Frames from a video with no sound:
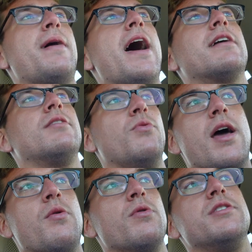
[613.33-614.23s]
back to
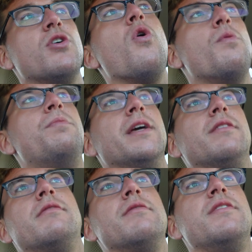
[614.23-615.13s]
when I was
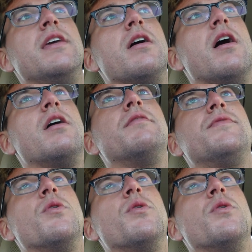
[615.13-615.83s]
opening the uh,